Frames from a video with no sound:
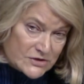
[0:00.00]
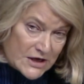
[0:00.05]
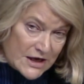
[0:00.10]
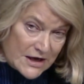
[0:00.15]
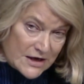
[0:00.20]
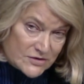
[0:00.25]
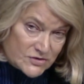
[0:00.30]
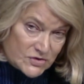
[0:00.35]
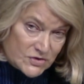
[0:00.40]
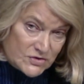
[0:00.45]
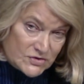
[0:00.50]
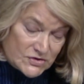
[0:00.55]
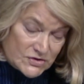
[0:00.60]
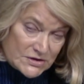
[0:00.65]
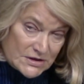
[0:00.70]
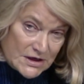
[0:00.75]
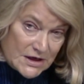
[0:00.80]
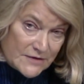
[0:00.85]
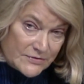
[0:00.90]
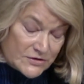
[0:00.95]
gases
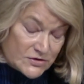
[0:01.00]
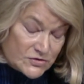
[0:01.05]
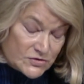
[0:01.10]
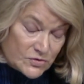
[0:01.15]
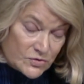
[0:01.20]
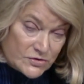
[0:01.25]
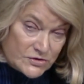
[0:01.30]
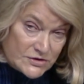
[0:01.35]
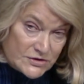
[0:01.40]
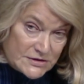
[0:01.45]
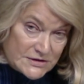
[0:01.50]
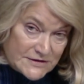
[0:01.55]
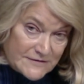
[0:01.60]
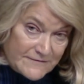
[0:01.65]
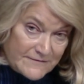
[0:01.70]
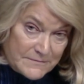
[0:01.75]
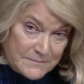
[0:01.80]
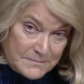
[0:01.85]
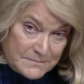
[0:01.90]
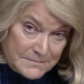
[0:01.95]
and the sources of
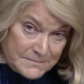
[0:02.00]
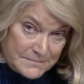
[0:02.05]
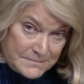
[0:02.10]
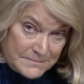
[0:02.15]
them?